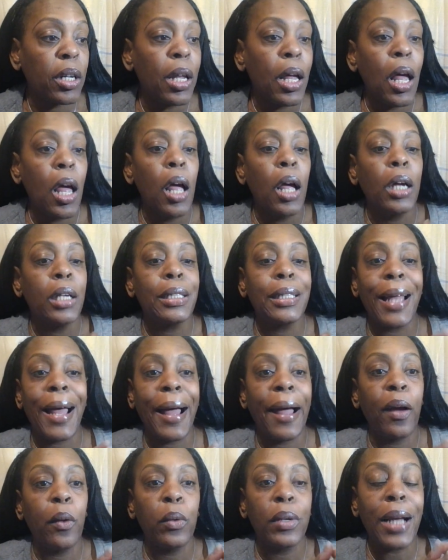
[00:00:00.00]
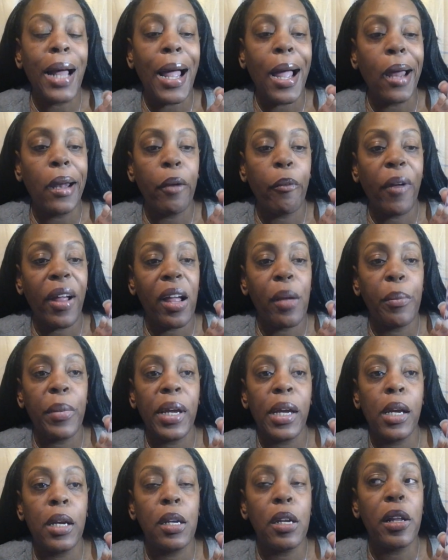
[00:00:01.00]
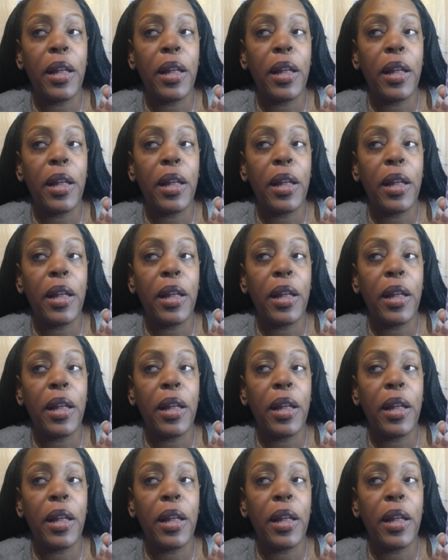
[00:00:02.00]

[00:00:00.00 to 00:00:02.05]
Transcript: i would highly recommend like if,